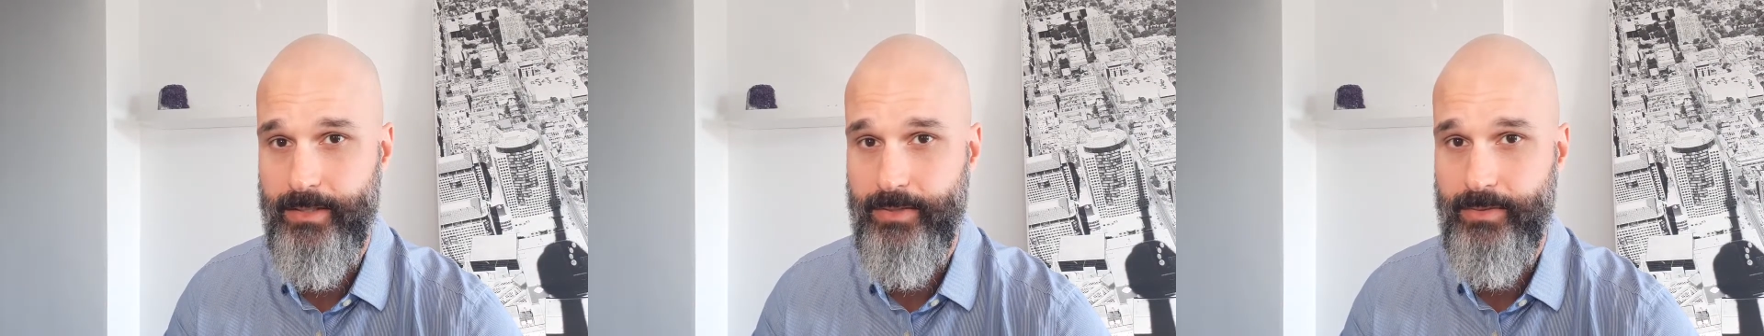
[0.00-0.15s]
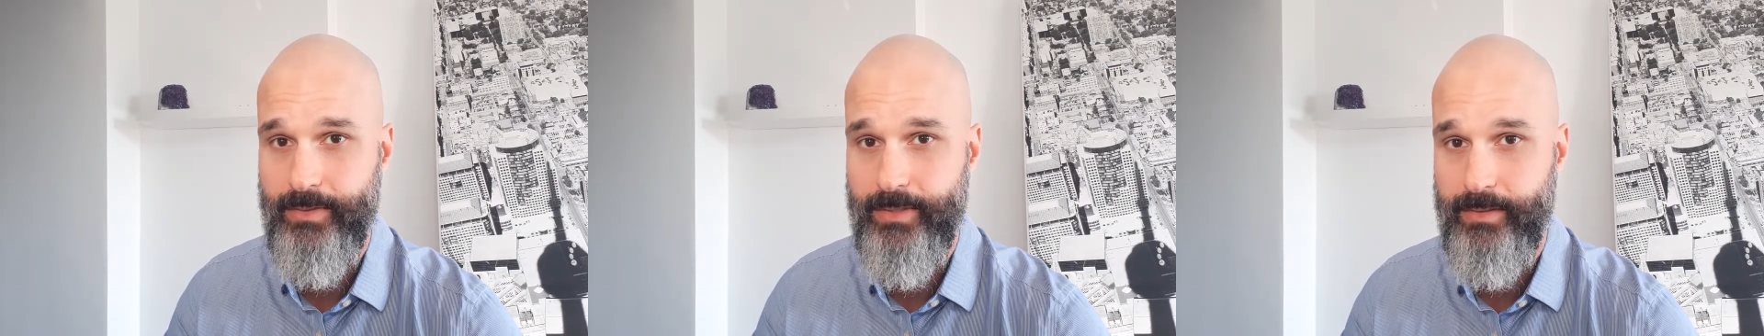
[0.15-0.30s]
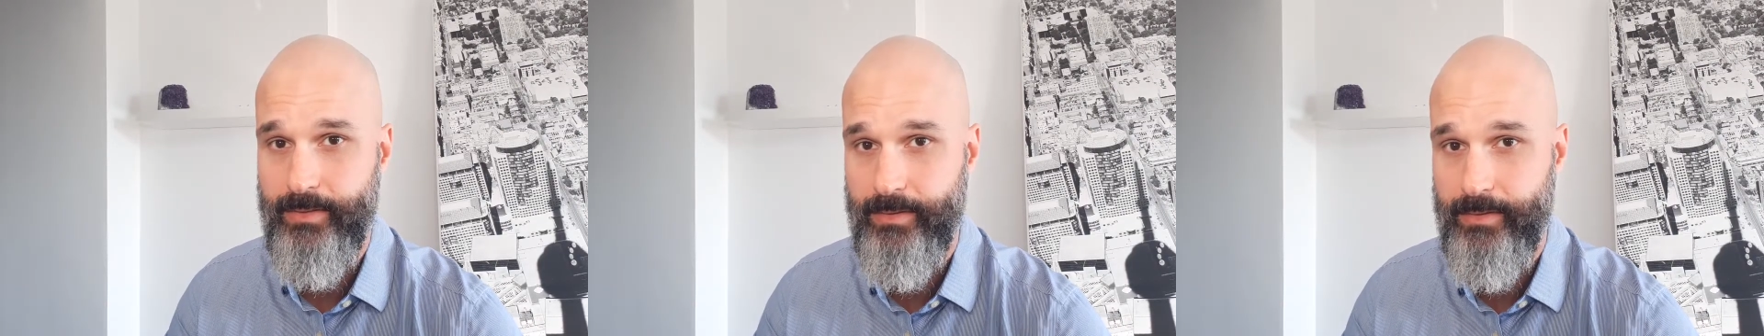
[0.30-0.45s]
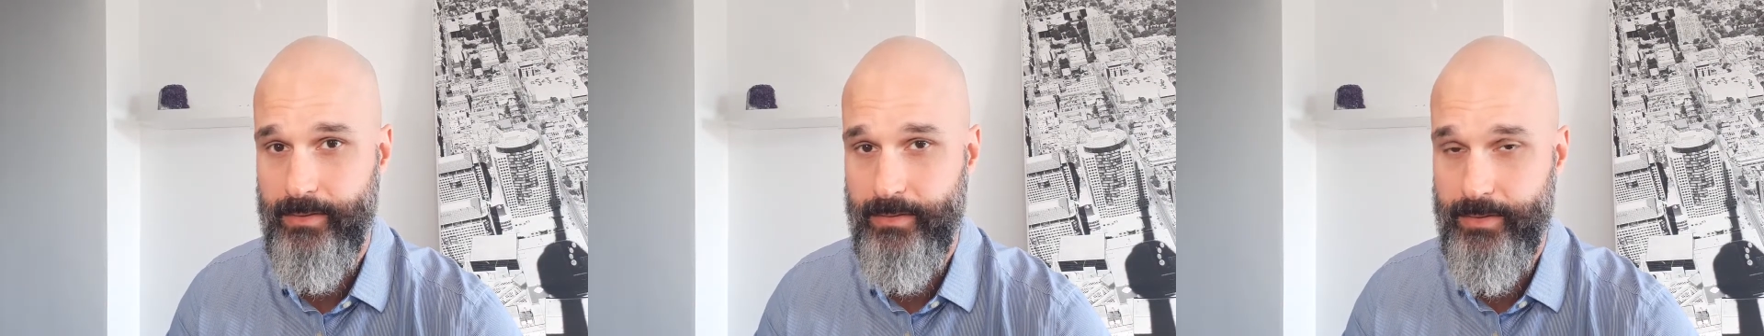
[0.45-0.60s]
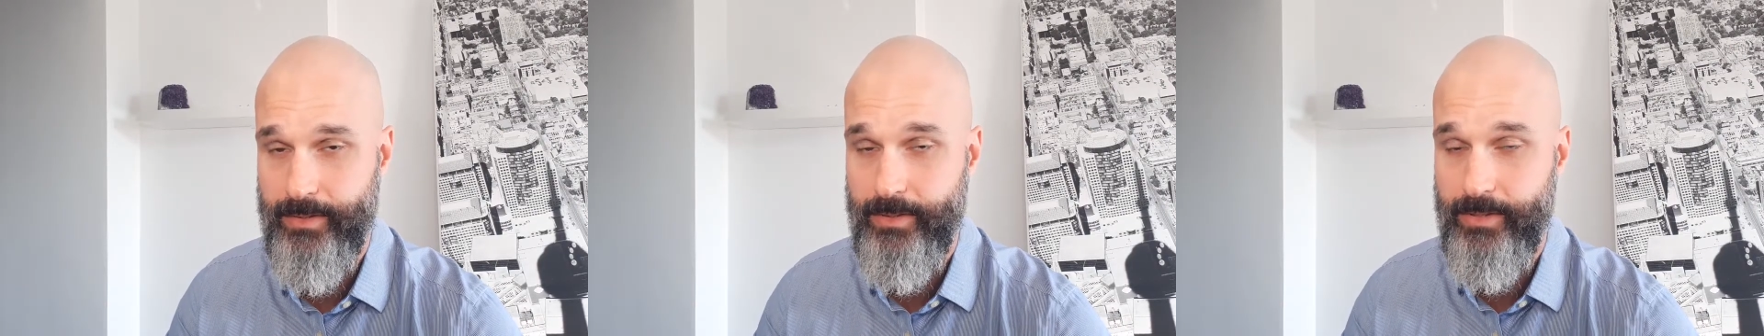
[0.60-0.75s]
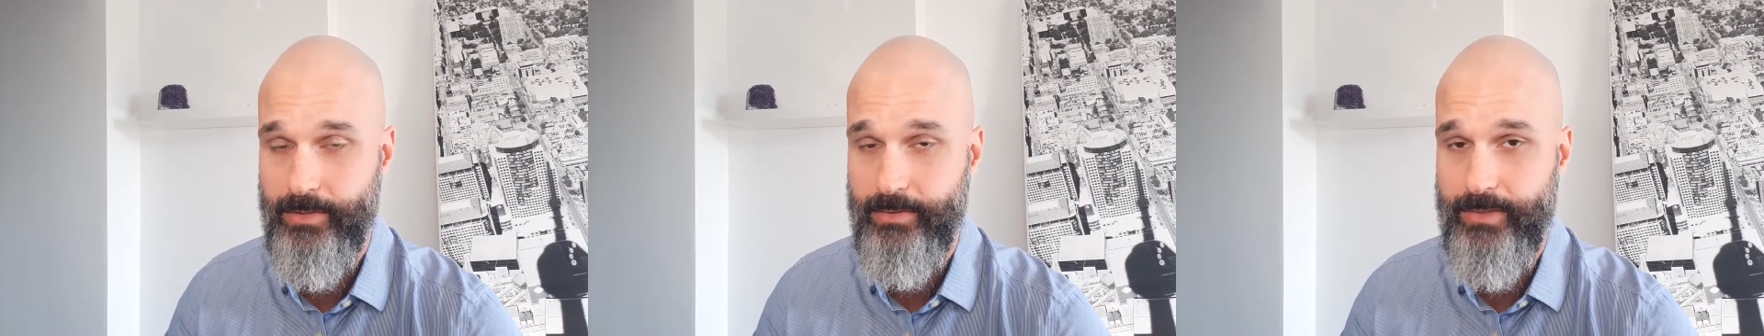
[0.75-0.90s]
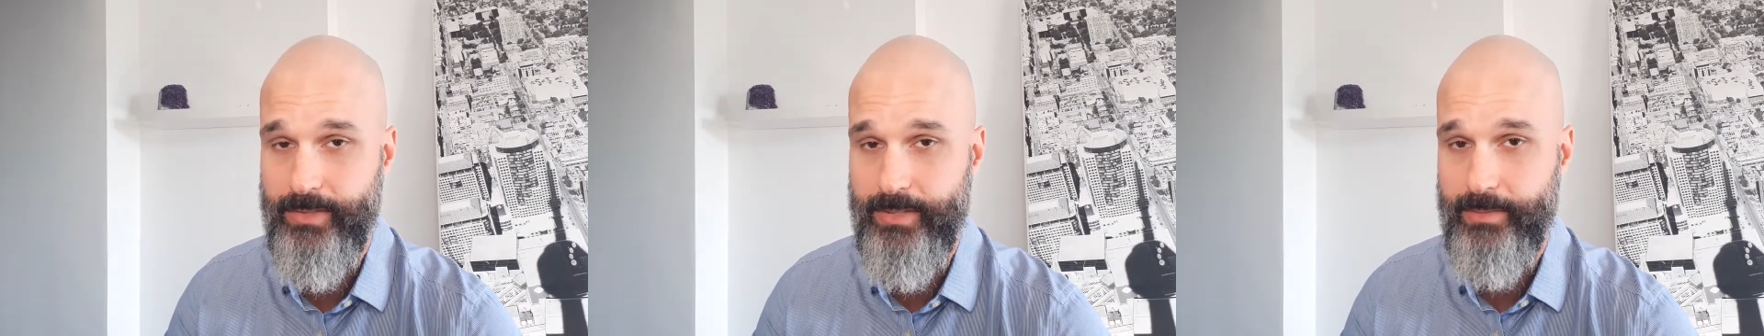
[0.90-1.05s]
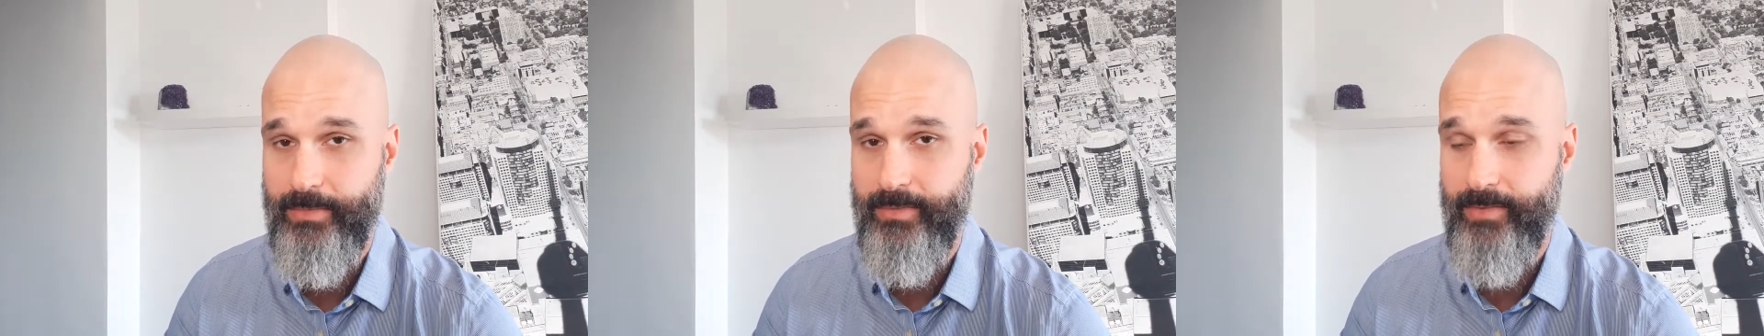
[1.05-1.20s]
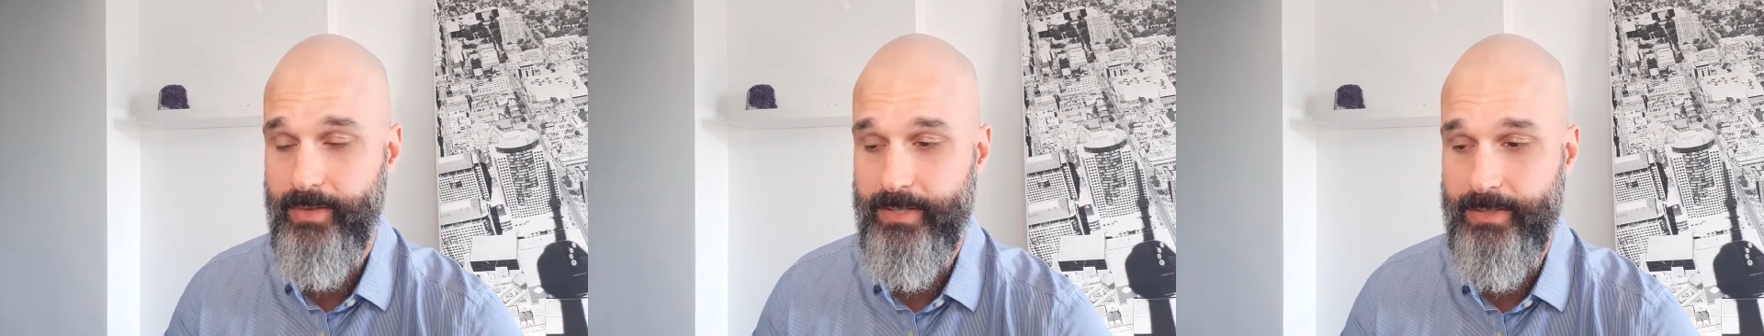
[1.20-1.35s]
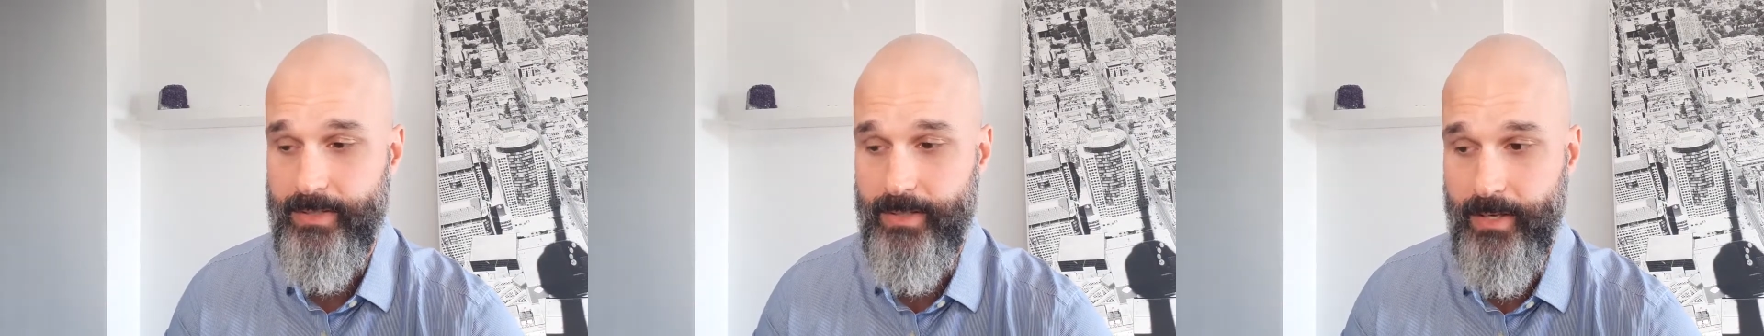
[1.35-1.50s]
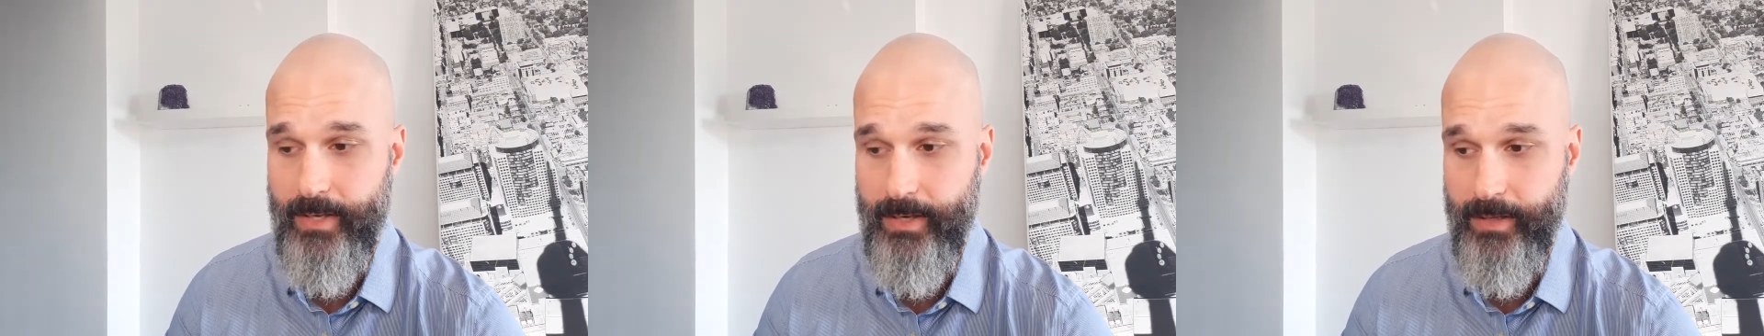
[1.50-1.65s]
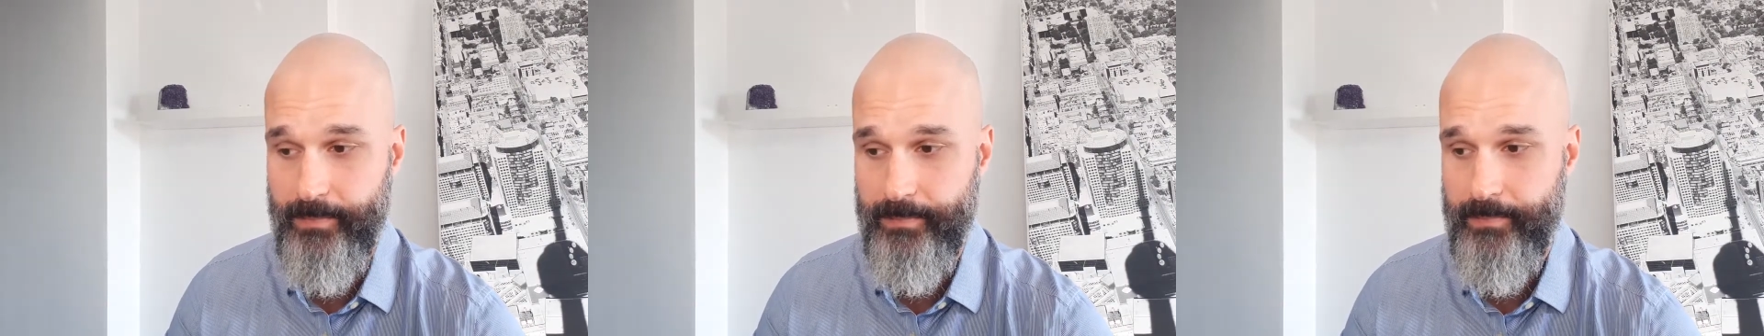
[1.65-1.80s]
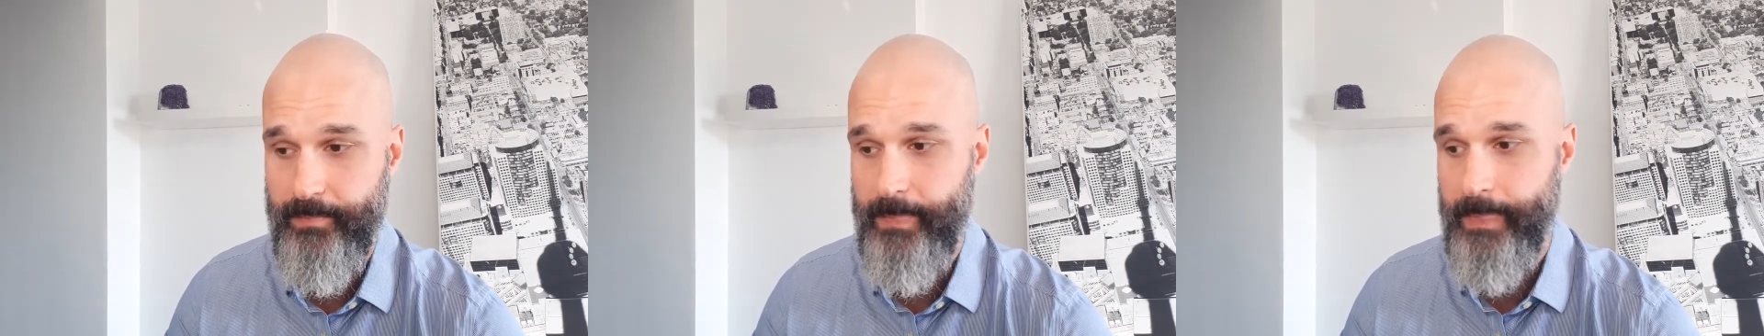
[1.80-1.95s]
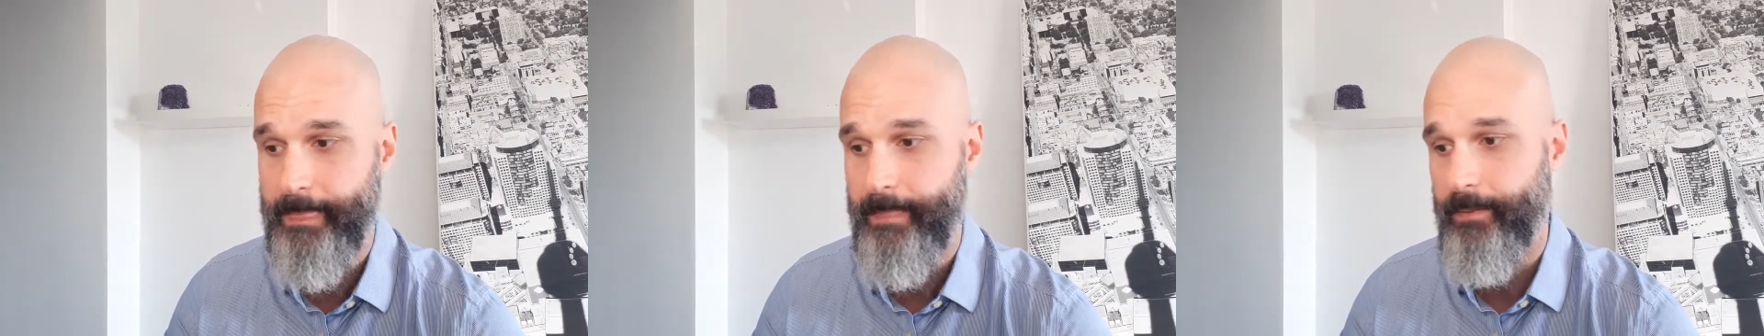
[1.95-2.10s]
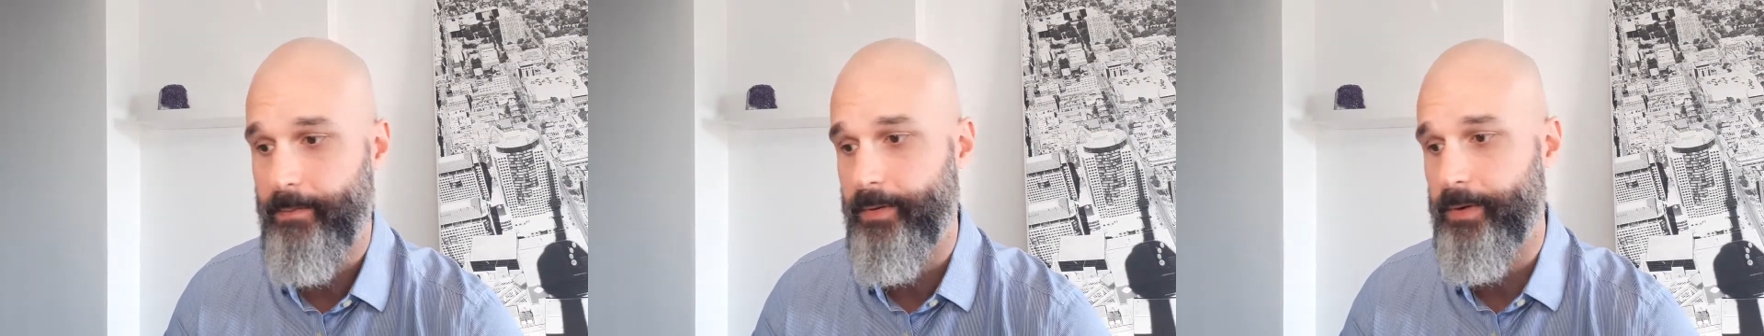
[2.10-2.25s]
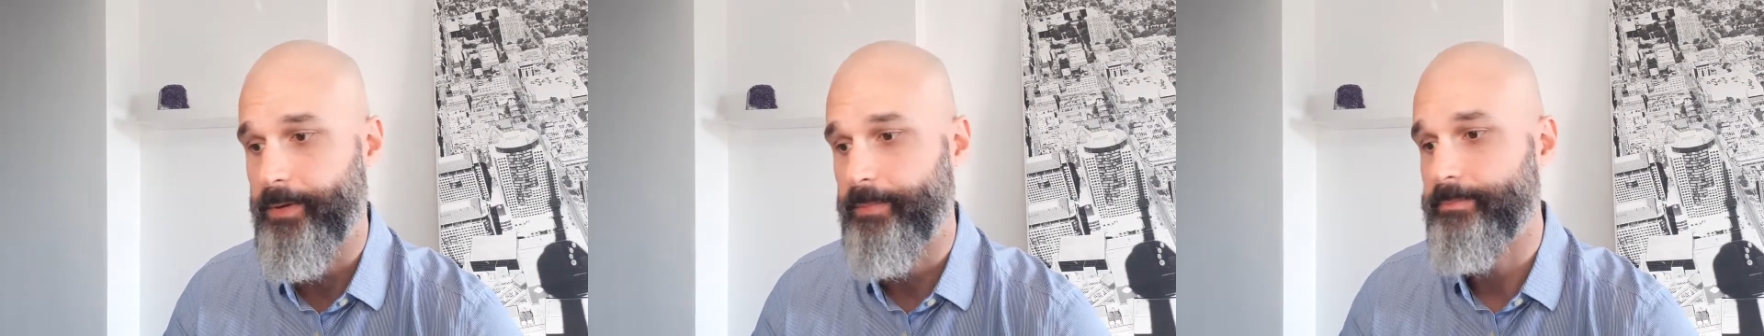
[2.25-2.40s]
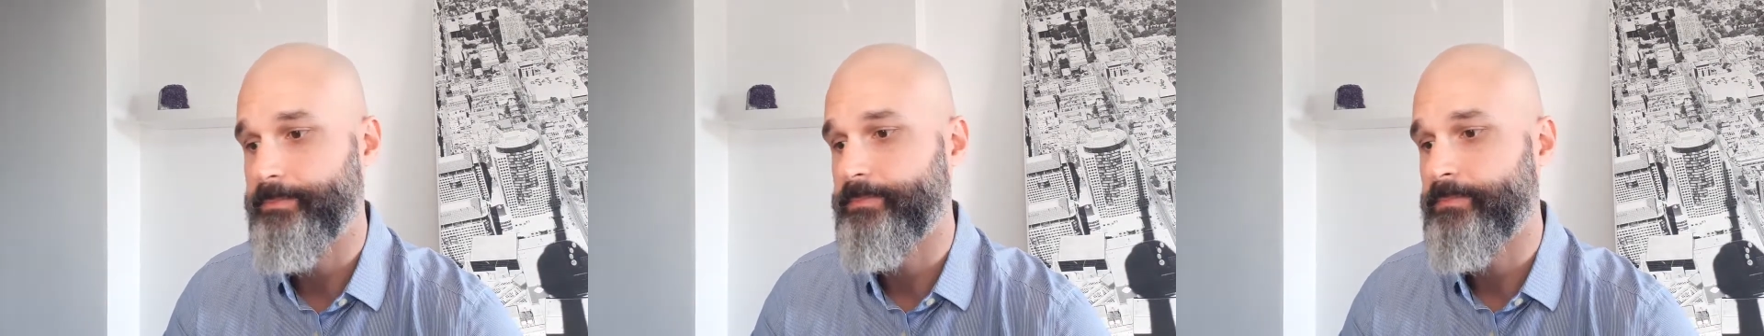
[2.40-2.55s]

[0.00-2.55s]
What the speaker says: doing some investigating, okay?